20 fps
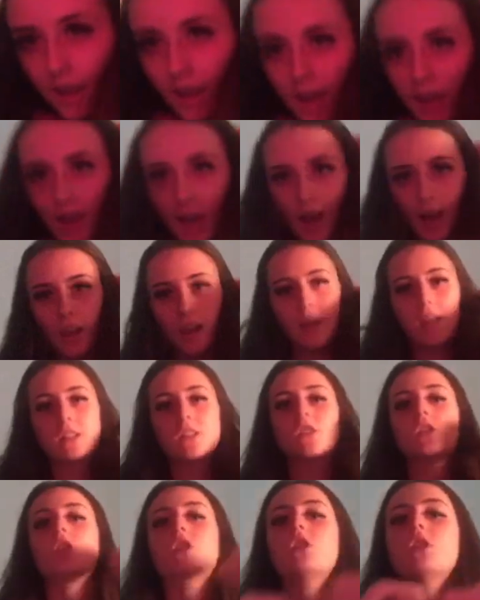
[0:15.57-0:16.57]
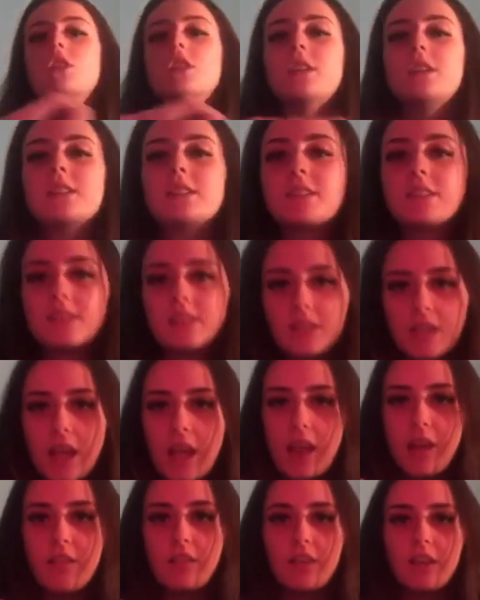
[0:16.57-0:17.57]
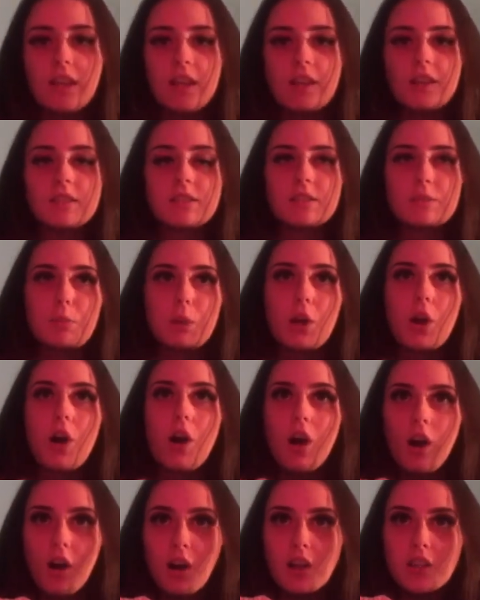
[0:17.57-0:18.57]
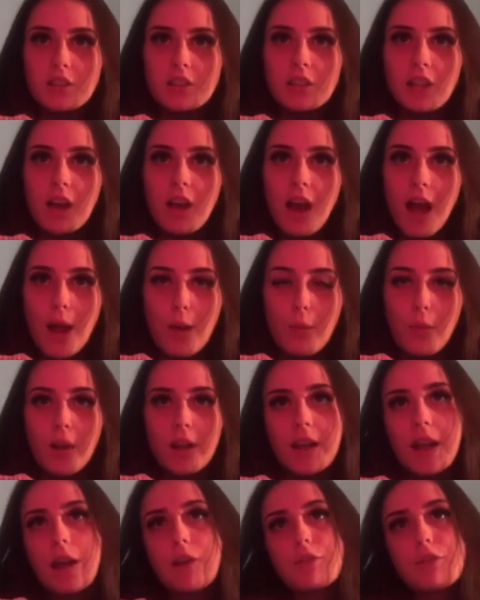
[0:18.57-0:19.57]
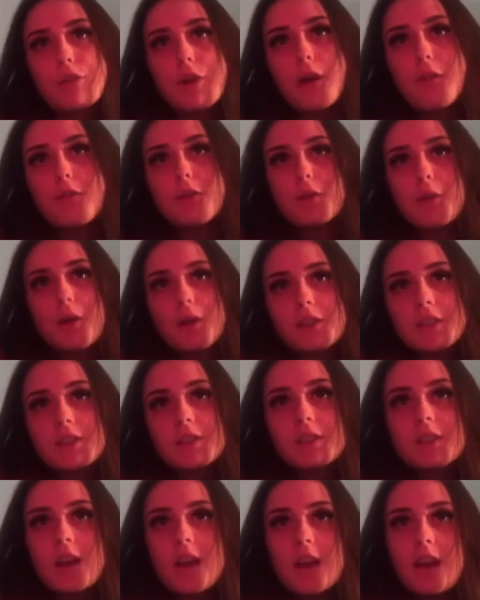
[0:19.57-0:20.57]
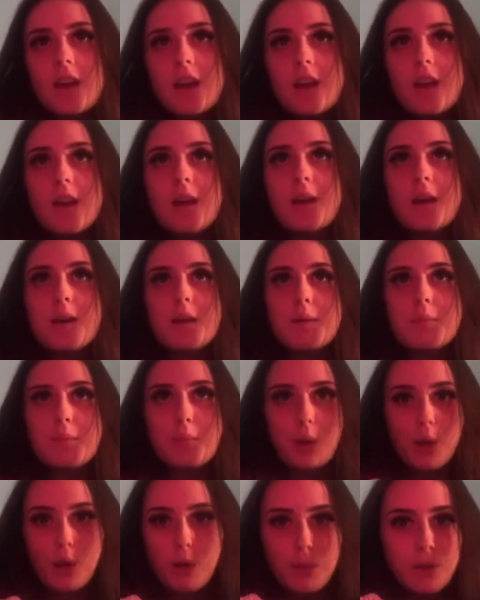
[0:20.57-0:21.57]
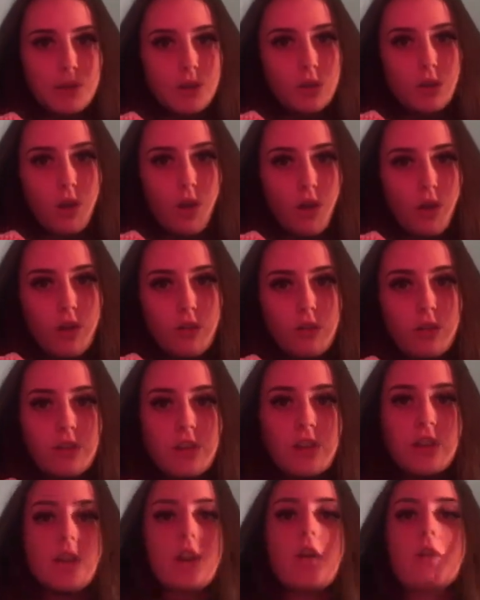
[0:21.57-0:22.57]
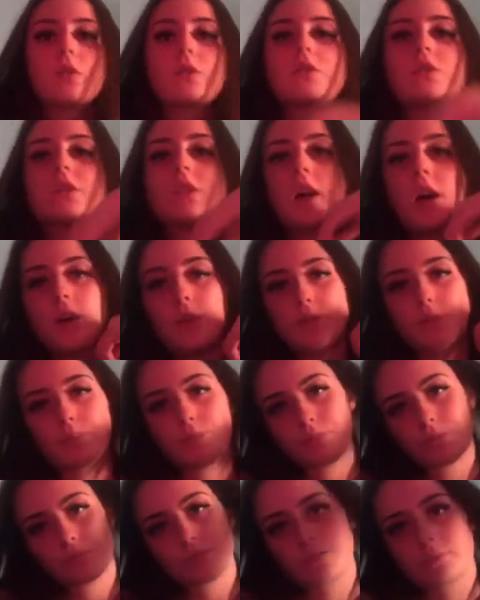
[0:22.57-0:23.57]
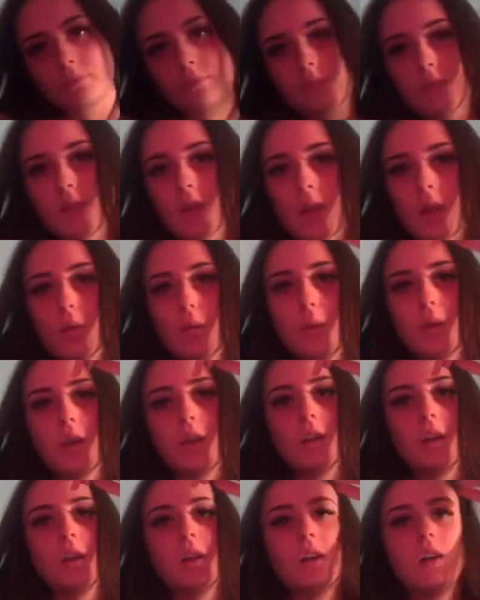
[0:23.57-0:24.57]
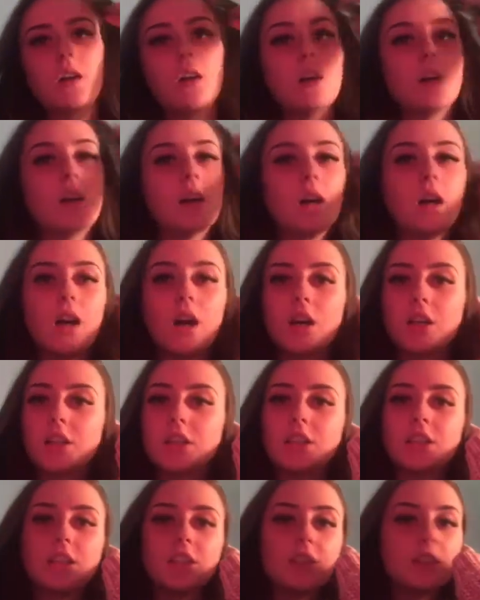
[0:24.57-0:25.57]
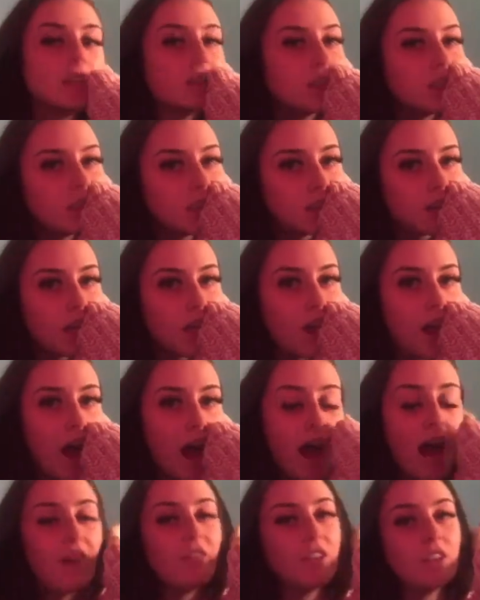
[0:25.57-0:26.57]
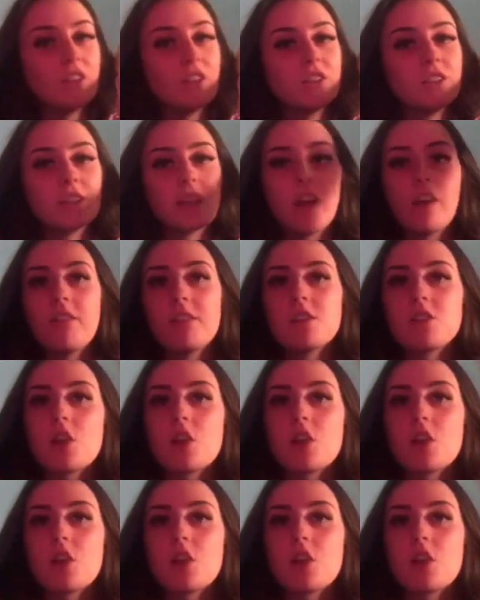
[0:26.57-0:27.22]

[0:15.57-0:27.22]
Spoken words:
a little series because I want to get through everyone's, but it'll be too long of a video. So we are gonna have a little series.